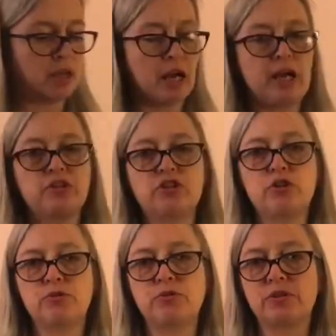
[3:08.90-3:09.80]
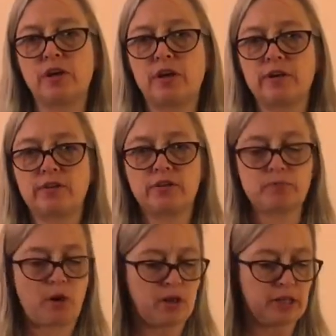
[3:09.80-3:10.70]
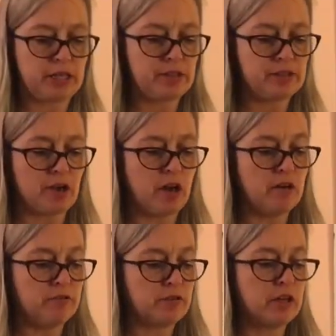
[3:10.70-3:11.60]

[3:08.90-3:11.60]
I chose this part, kiss of,